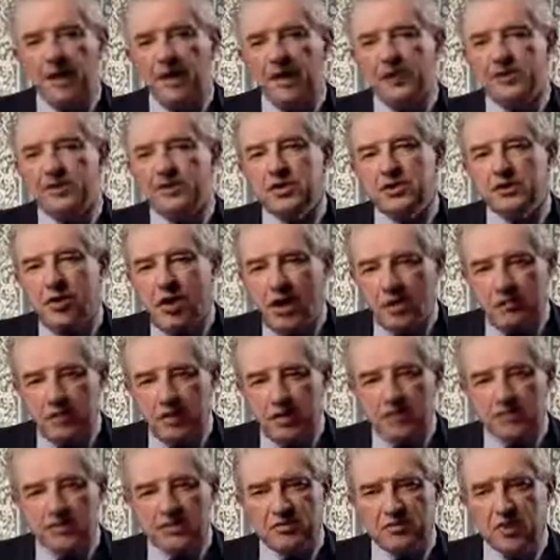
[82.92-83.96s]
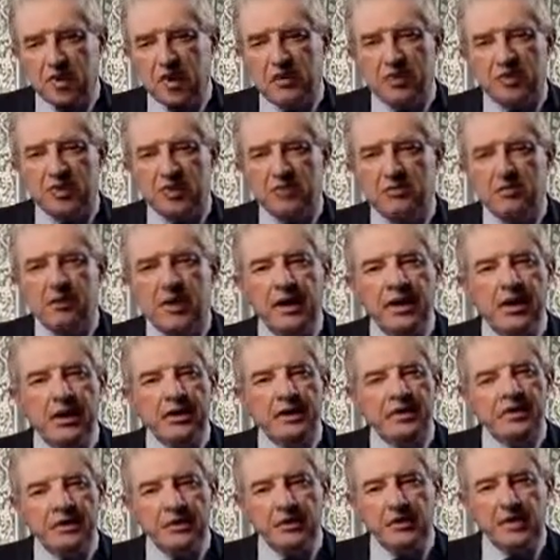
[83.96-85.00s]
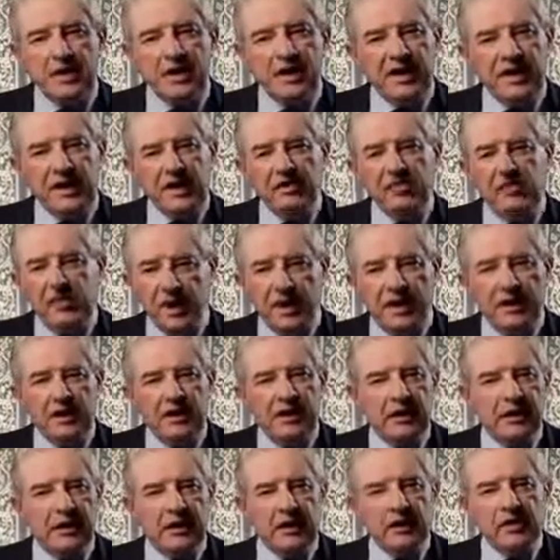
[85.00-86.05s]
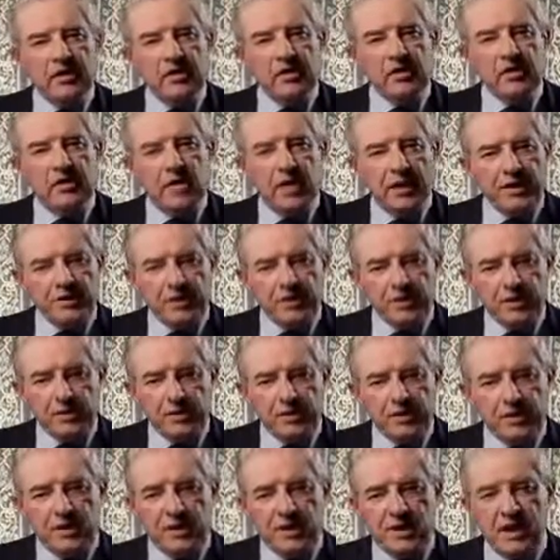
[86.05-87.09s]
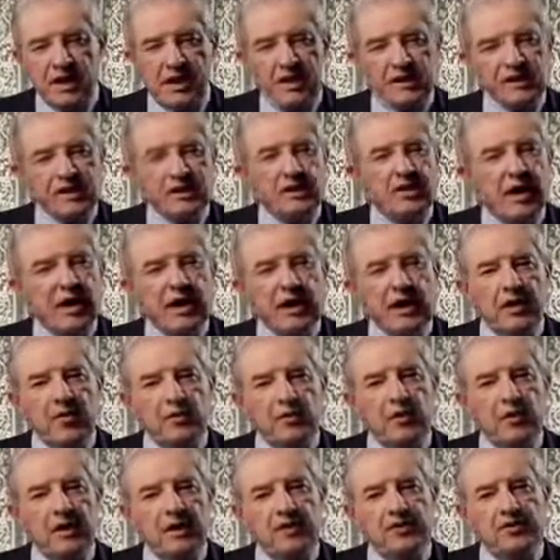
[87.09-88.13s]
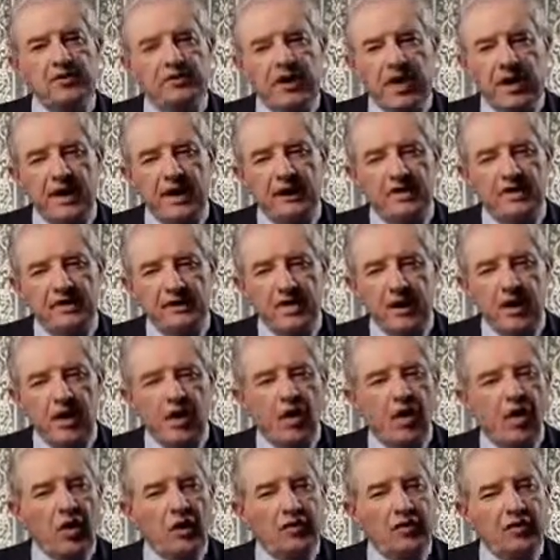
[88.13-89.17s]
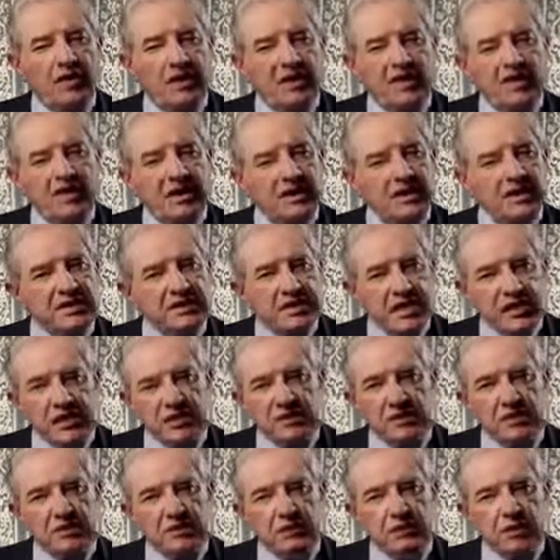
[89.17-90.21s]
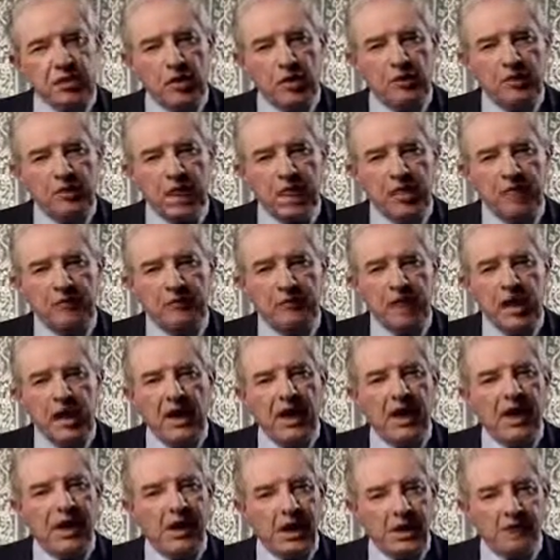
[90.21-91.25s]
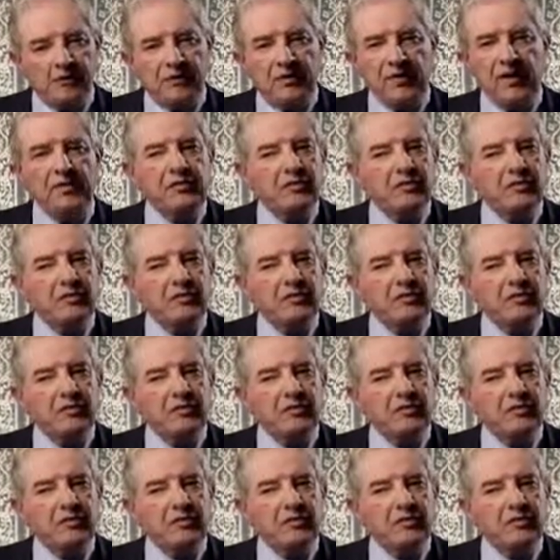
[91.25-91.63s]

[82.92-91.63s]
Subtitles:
and you are most welcome to email in questions that I will address on this extended program every